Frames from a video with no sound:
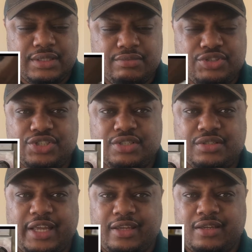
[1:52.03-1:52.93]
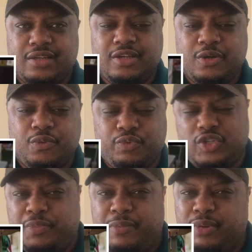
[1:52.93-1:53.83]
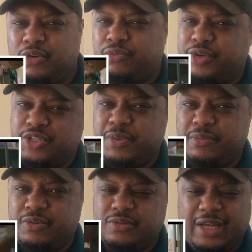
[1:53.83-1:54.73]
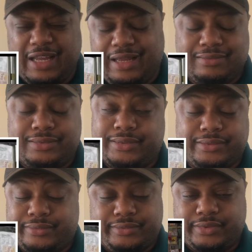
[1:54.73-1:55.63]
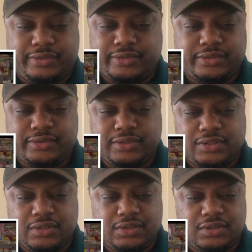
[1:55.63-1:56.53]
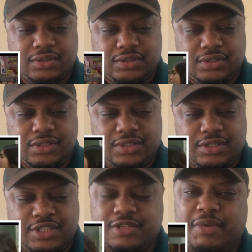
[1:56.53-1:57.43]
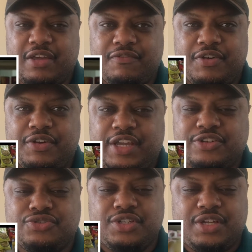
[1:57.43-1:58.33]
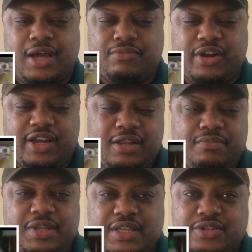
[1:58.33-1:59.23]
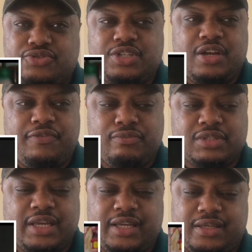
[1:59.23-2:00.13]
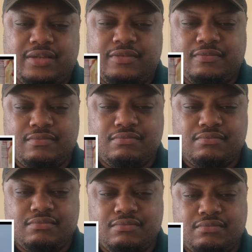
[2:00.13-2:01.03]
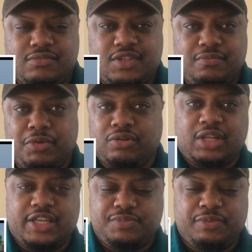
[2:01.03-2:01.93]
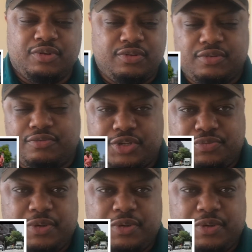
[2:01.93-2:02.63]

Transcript: was just like rich people on rich people. Uh, it doesn't make a very interesting camaraderie. It'd be interesting if it was like these middle class people you can't walk